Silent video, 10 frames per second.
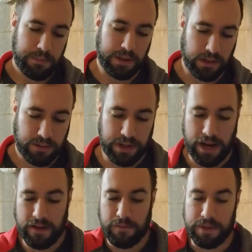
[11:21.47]
Be a little
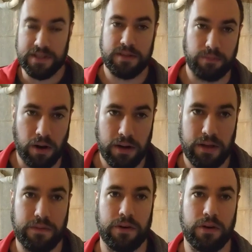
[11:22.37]
creative, be
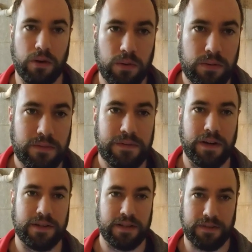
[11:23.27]
smart. If you're new,
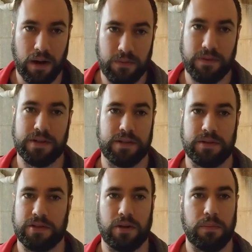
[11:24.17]
figure stuff out first.
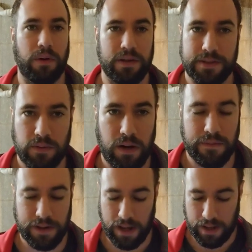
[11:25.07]
Don't just go balls to the
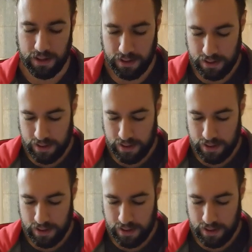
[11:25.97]
wall every day.